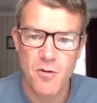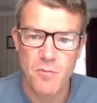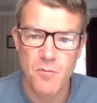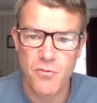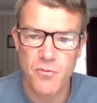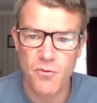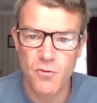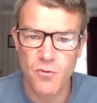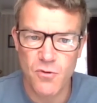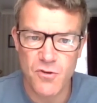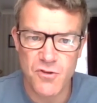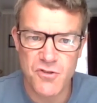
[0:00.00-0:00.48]

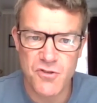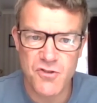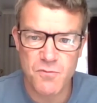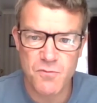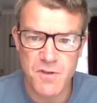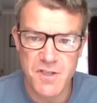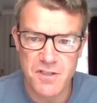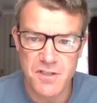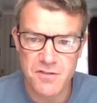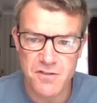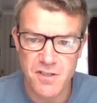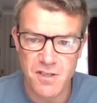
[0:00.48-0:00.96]
broader
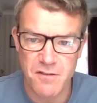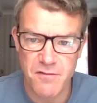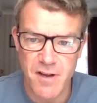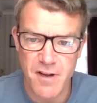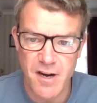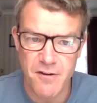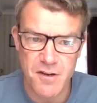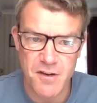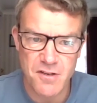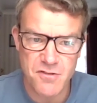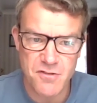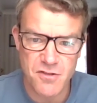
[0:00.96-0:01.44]
suite of
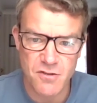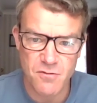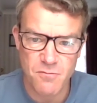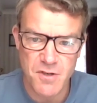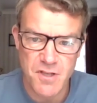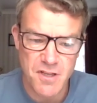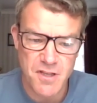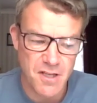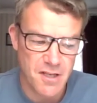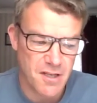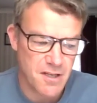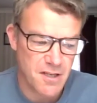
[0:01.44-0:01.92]
areas that
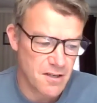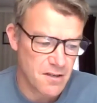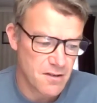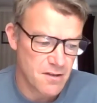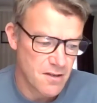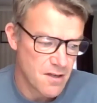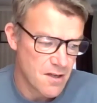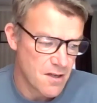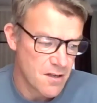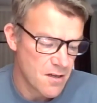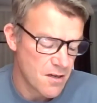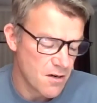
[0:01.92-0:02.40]
we think are,
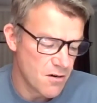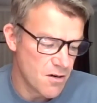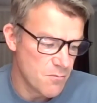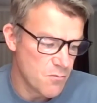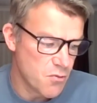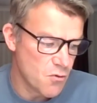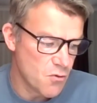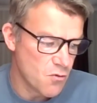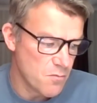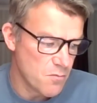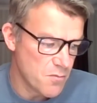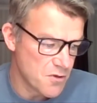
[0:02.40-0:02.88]
very
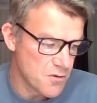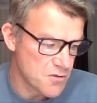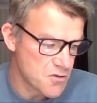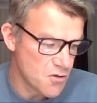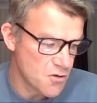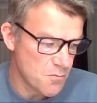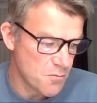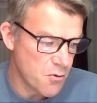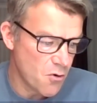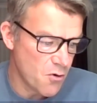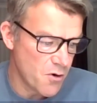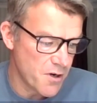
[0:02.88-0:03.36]
important. But to
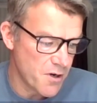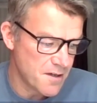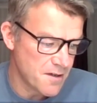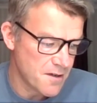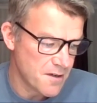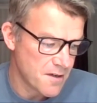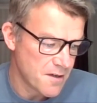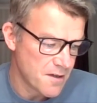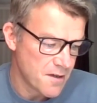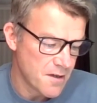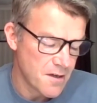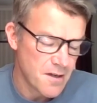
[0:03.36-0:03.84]
your point,
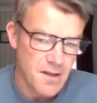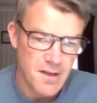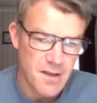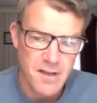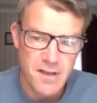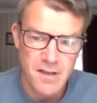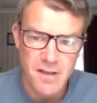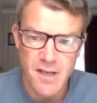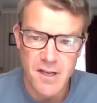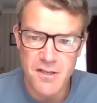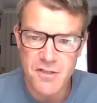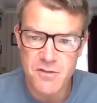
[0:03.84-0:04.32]

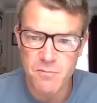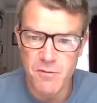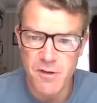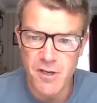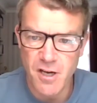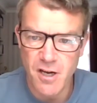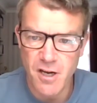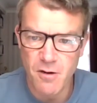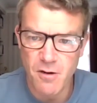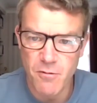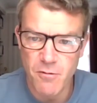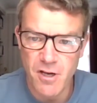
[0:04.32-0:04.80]
yes, we
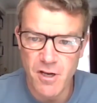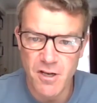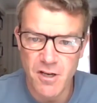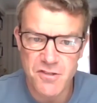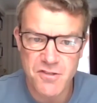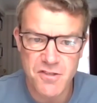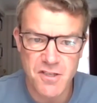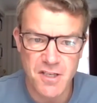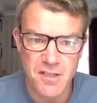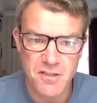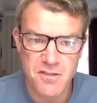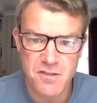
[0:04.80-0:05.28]
are we are
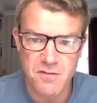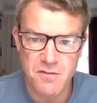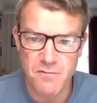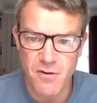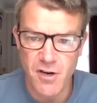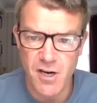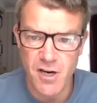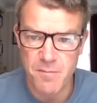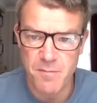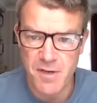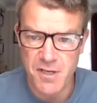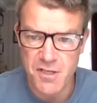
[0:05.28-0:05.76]
seeing some
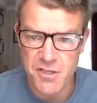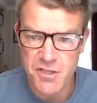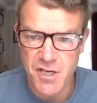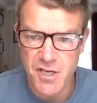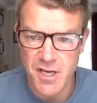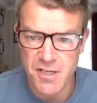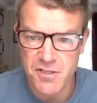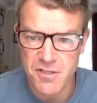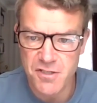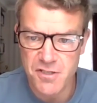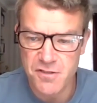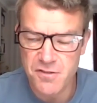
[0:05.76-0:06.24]
very big
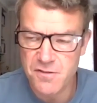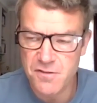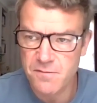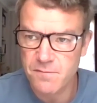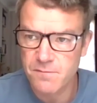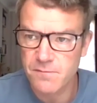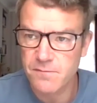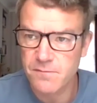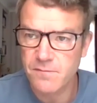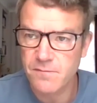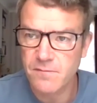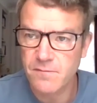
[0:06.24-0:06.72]
changes,
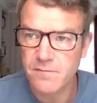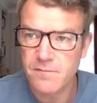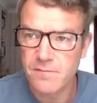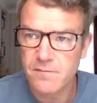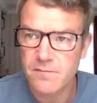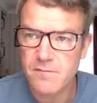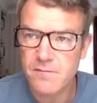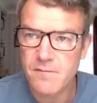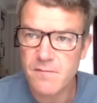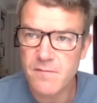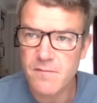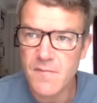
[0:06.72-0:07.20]

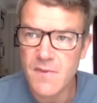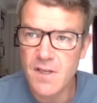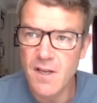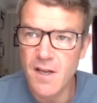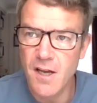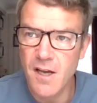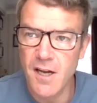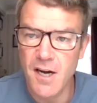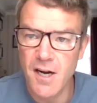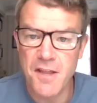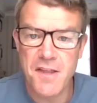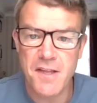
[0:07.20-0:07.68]

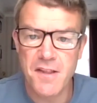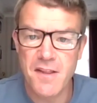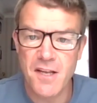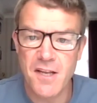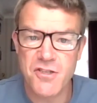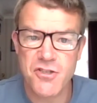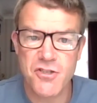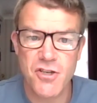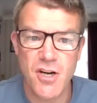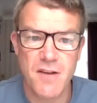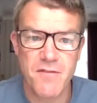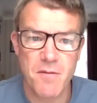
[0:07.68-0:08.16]
and I think
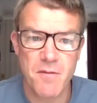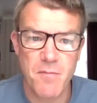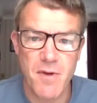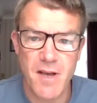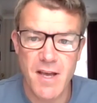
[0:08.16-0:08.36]
that's driving